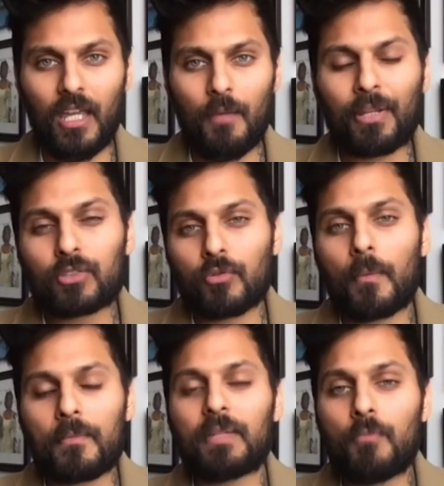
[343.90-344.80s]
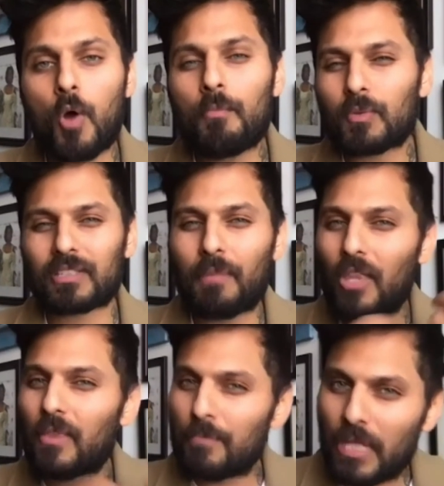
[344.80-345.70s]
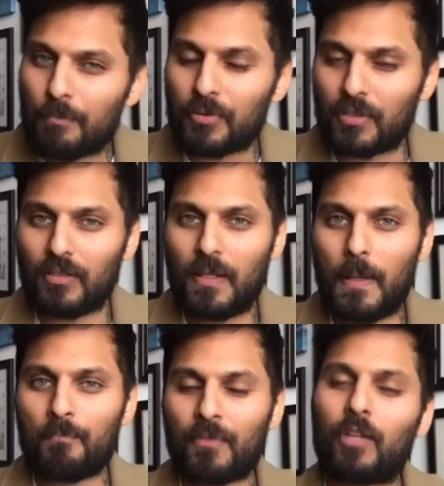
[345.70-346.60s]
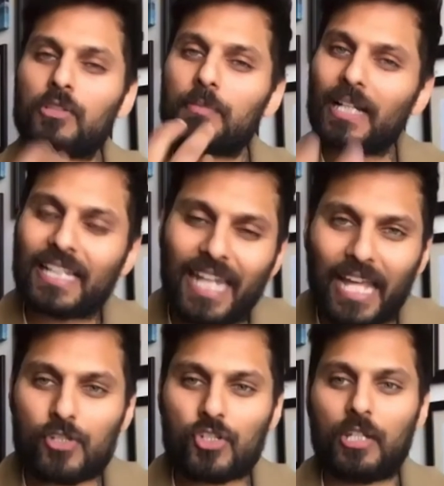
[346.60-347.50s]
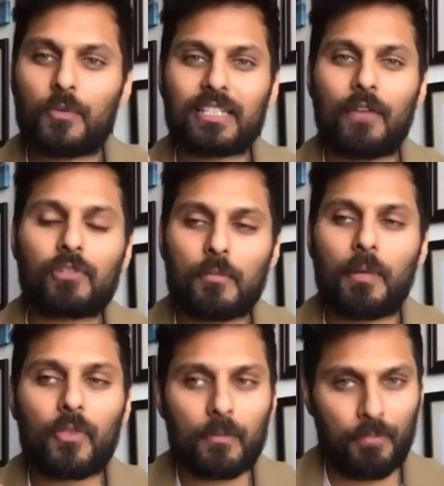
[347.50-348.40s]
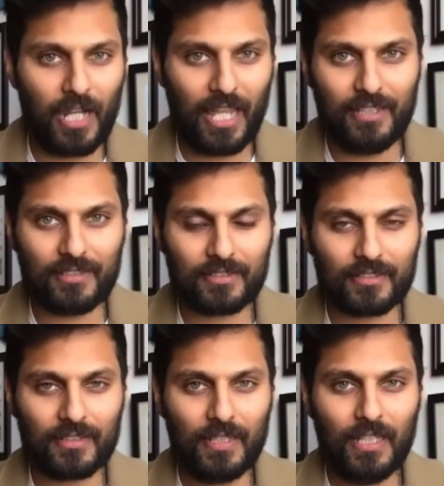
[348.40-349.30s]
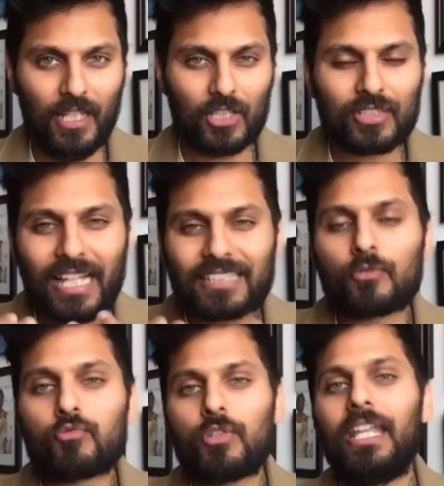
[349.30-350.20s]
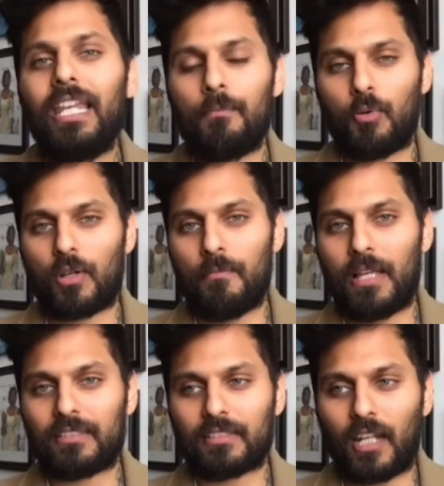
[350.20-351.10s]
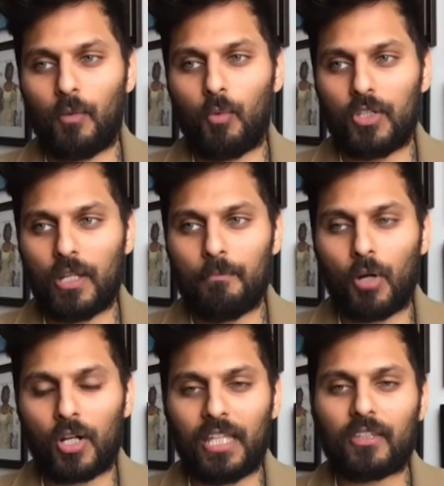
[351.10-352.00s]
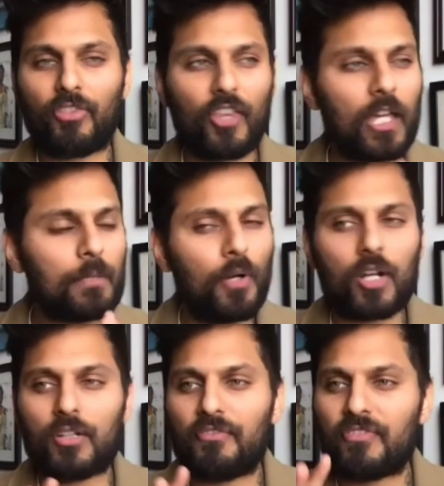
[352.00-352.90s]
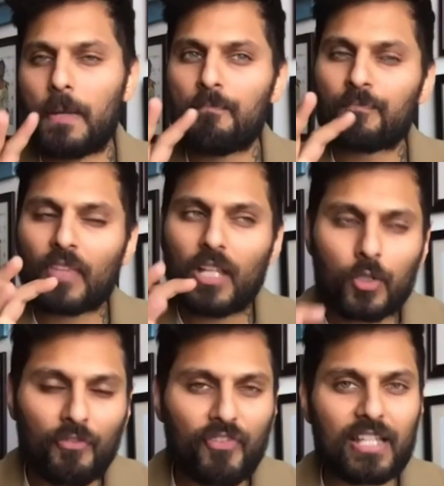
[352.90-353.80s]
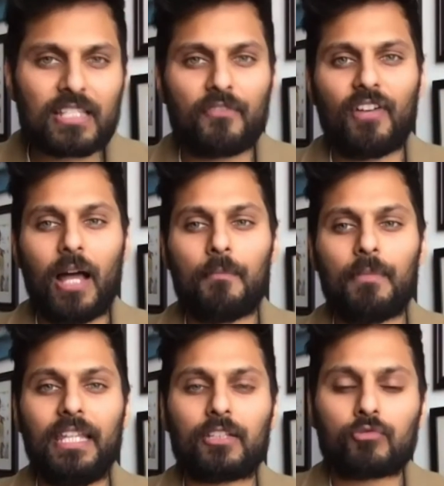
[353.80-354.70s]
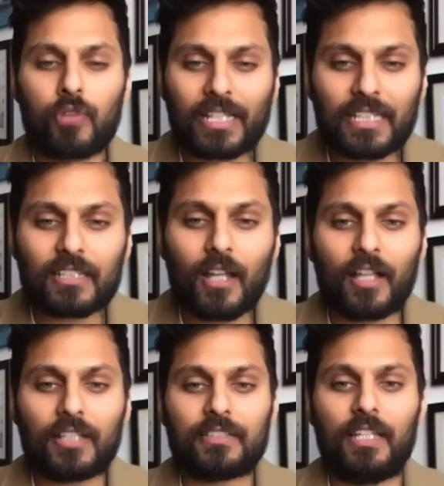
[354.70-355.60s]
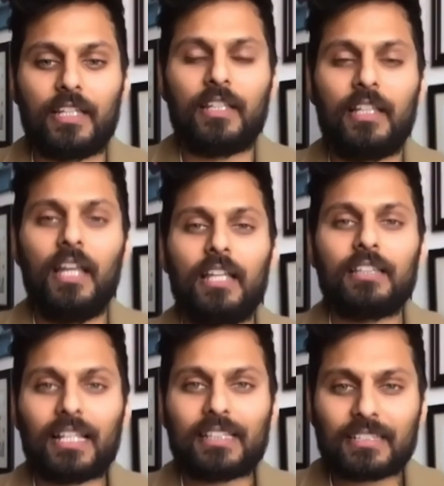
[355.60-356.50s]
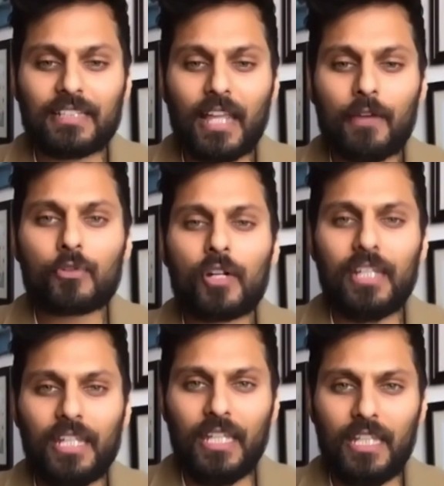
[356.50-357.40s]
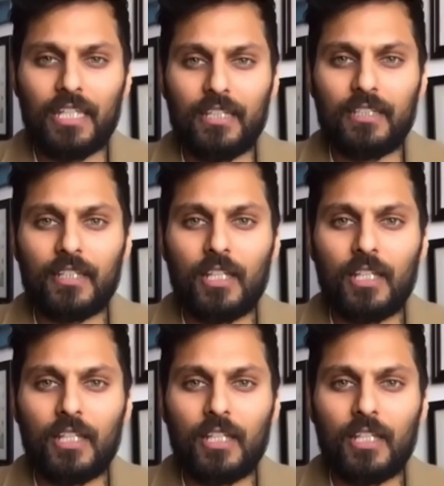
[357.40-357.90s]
because remember, the moment was about the people and it was about connection. It was never about the place. So that's a really important message that I want you to embody. And the third part of your friends and family is recognizing that there's never a need